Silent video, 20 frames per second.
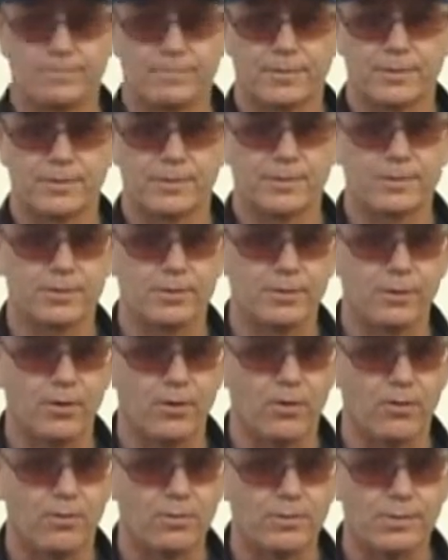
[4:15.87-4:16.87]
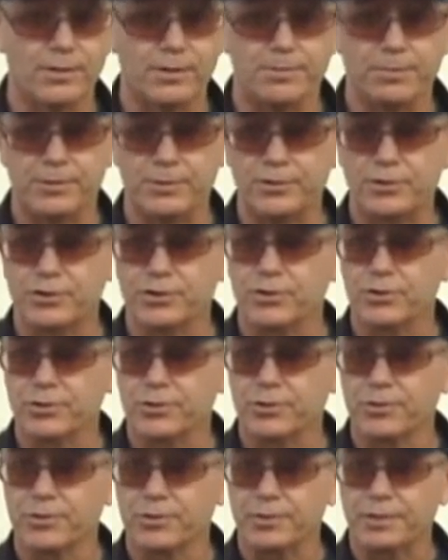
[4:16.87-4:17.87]
Slowly but
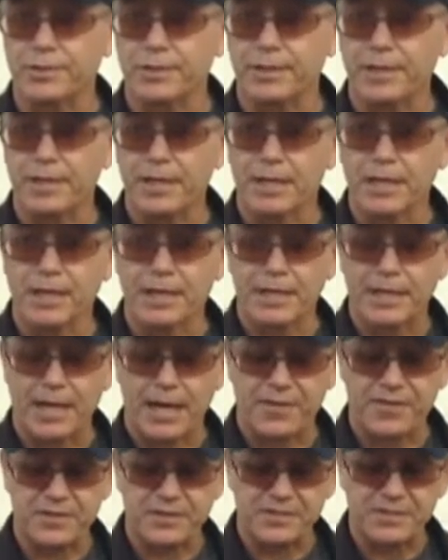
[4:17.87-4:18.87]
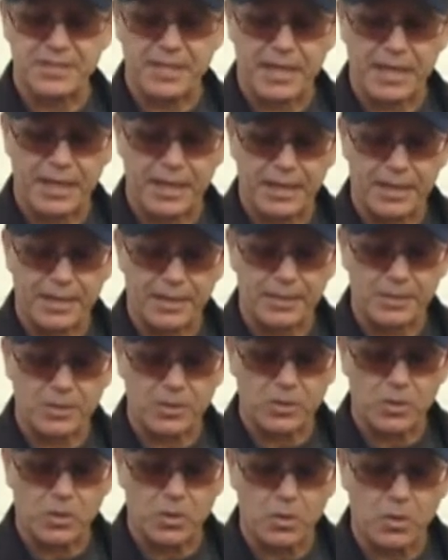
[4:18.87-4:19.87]
surely, Kathy's hand
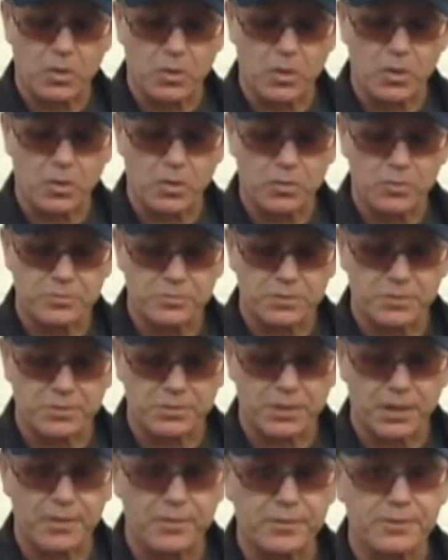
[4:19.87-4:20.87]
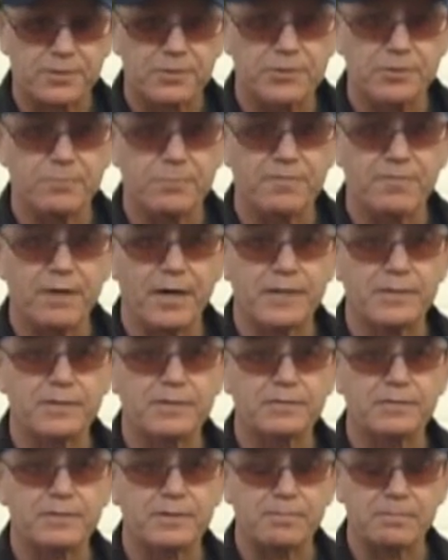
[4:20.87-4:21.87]
closes on the scoop of
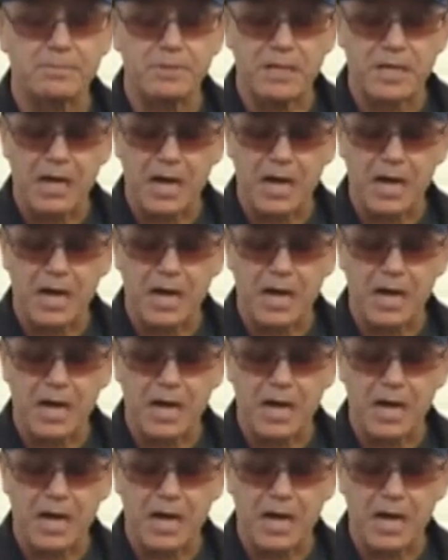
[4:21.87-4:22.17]
ice cream.